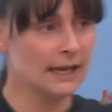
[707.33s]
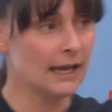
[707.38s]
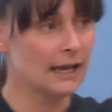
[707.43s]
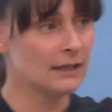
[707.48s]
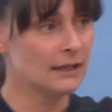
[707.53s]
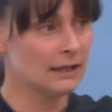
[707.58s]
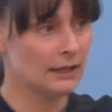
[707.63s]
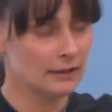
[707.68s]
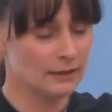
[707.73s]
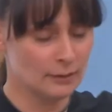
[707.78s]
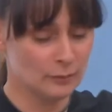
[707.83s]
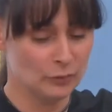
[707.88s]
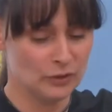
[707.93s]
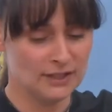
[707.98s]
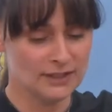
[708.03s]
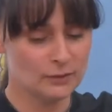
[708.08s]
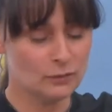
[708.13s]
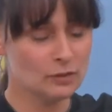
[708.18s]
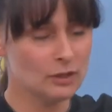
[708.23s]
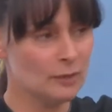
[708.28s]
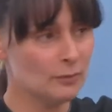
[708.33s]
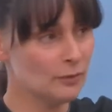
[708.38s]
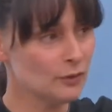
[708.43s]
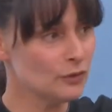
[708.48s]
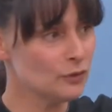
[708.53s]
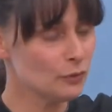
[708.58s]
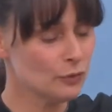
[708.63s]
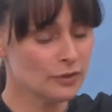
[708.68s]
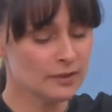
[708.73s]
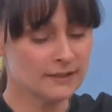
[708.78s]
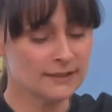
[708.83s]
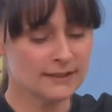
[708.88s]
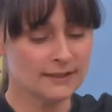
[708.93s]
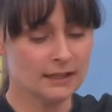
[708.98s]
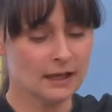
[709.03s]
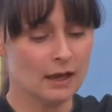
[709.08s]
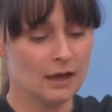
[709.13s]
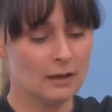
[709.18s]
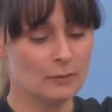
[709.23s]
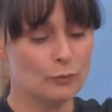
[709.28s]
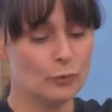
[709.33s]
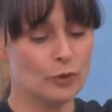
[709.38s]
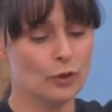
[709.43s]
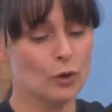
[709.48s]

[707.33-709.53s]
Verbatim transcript: at the preschool upper doors um,